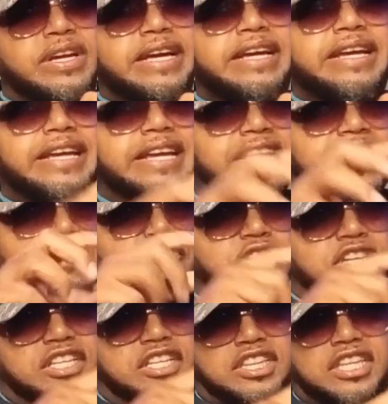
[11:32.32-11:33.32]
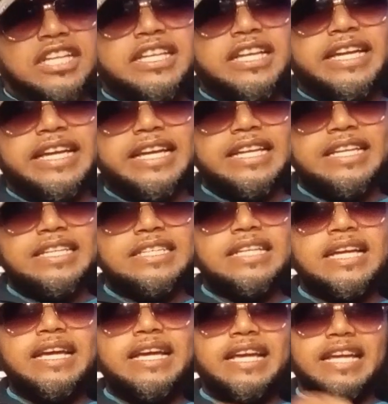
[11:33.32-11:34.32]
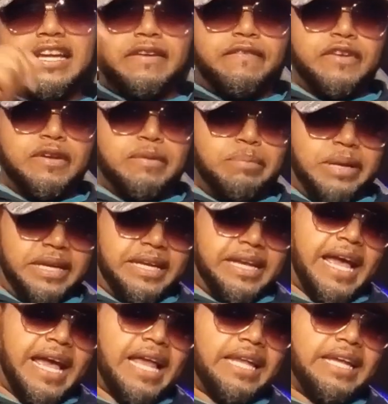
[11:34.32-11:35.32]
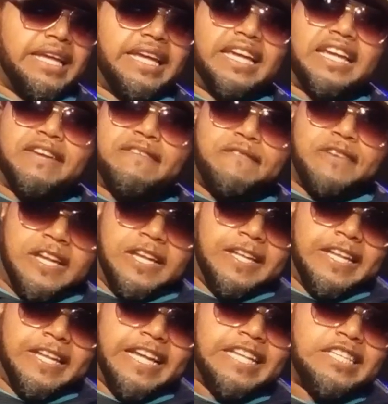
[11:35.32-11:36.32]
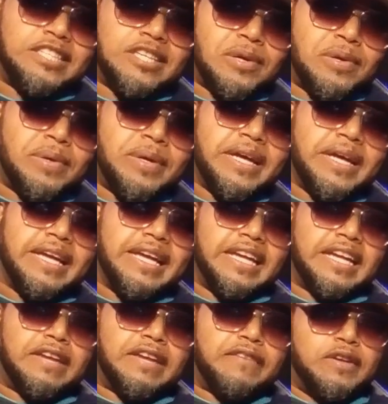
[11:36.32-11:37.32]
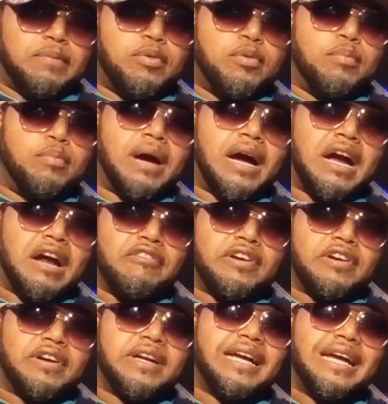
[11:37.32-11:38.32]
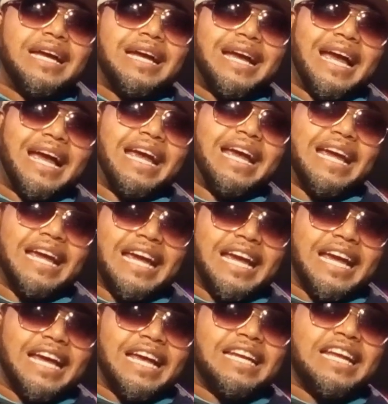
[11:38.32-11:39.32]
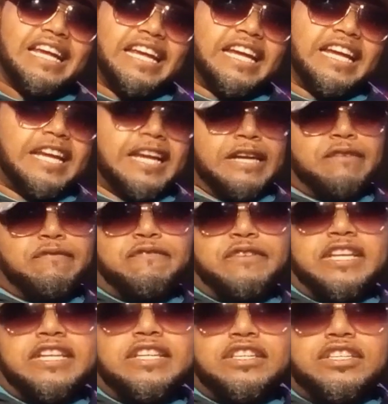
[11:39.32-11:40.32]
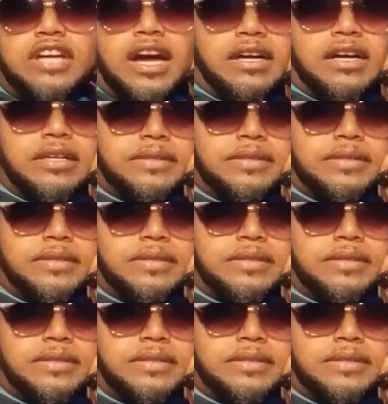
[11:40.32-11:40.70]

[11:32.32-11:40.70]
it can fit the Thunder Kittens, it can fit Bengali, it can fit Lynxo, it can fit Pumira, and it can fit Jabba.